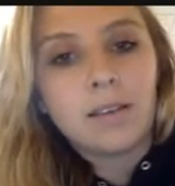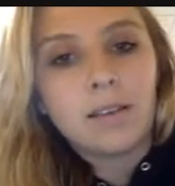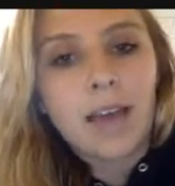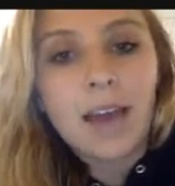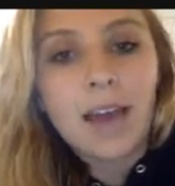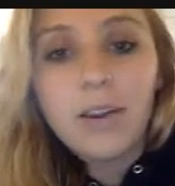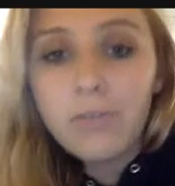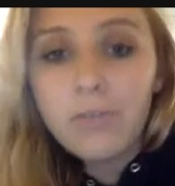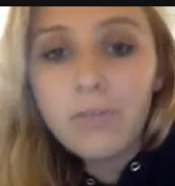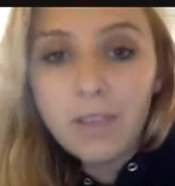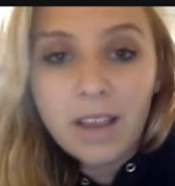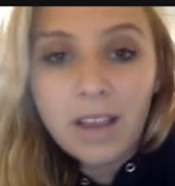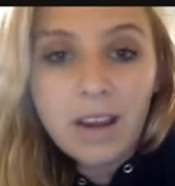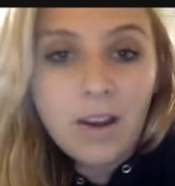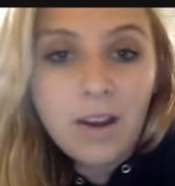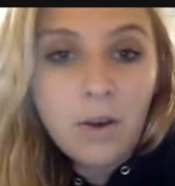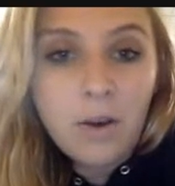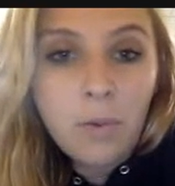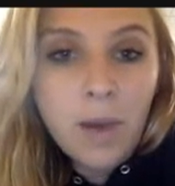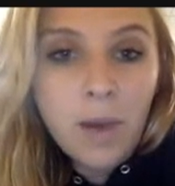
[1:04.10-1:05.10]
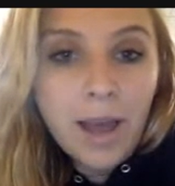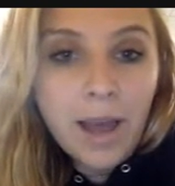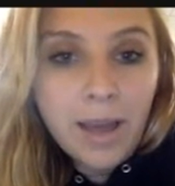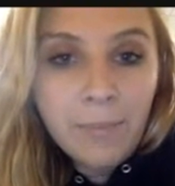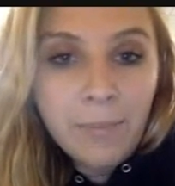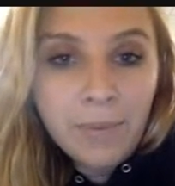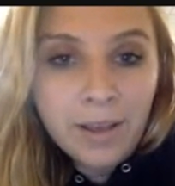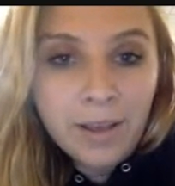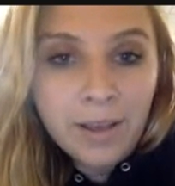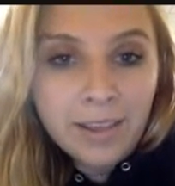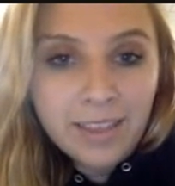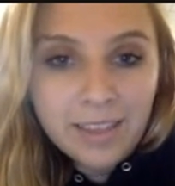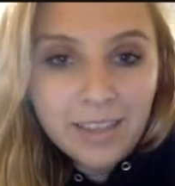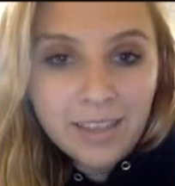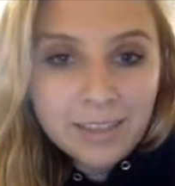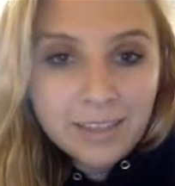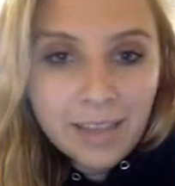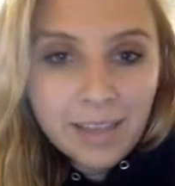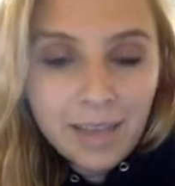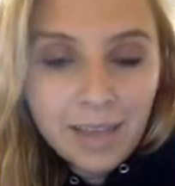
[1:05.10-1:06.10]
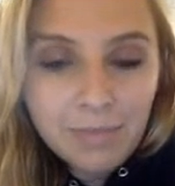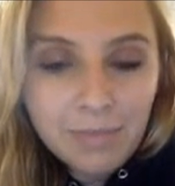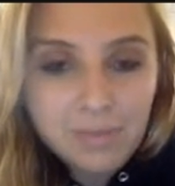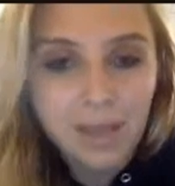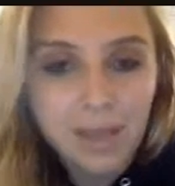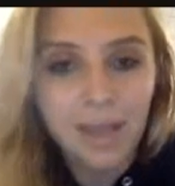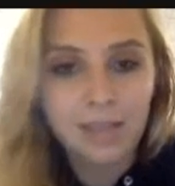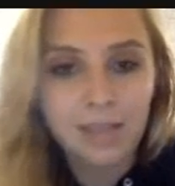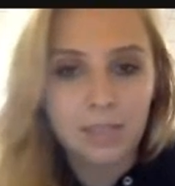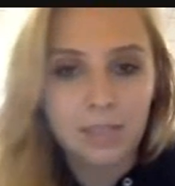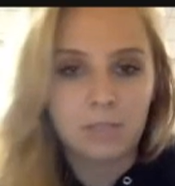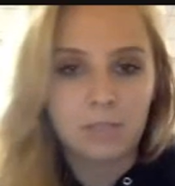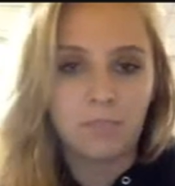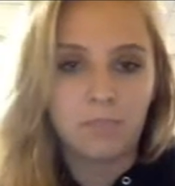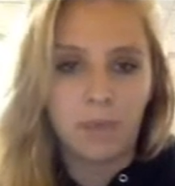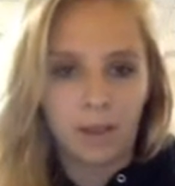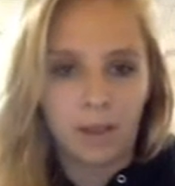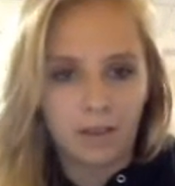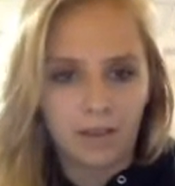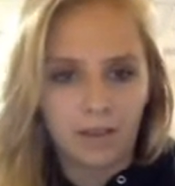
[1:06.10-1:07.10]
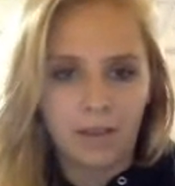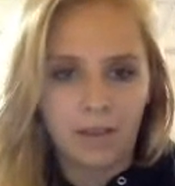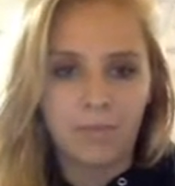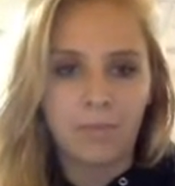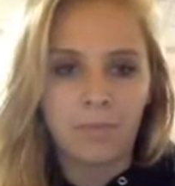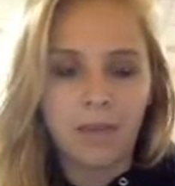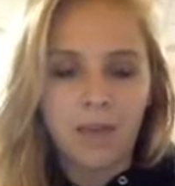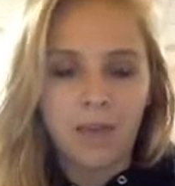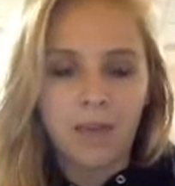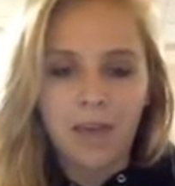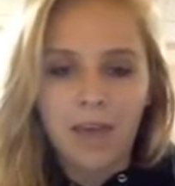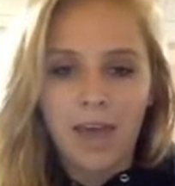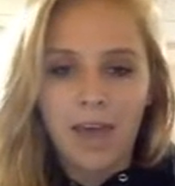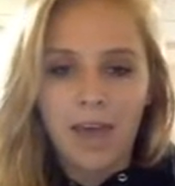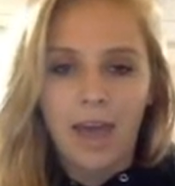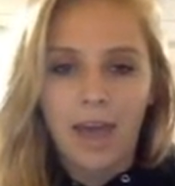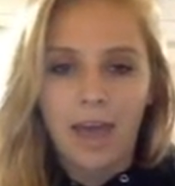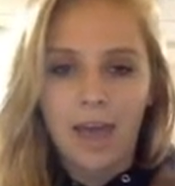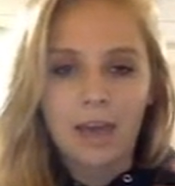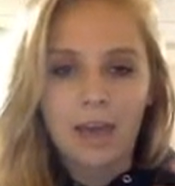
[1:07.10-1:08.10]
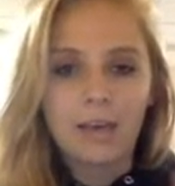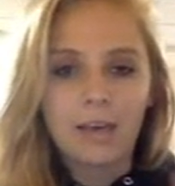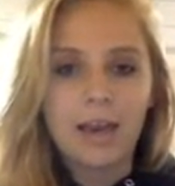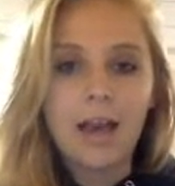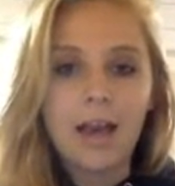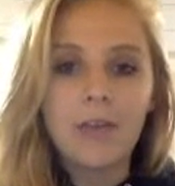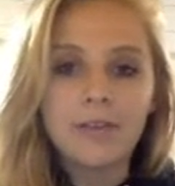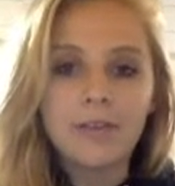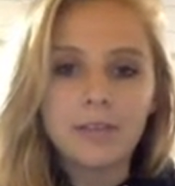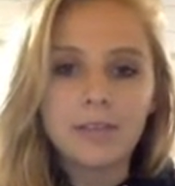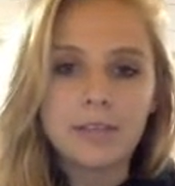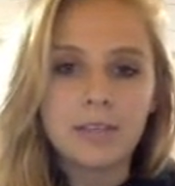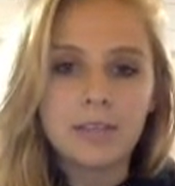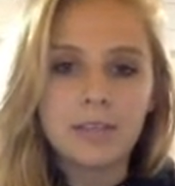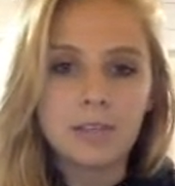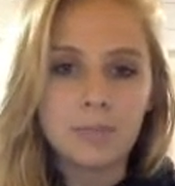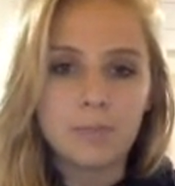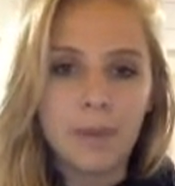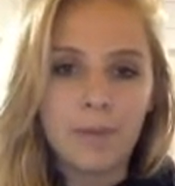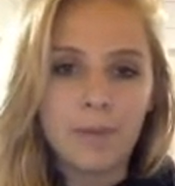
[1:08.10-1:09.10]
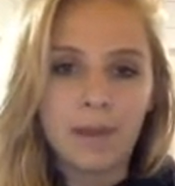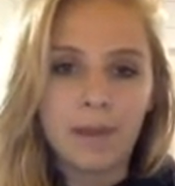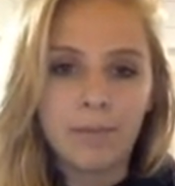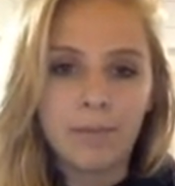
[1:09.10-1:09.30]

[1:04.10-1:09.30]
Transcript: I don't really know why I picked these names. I just picked them. And now this is just my main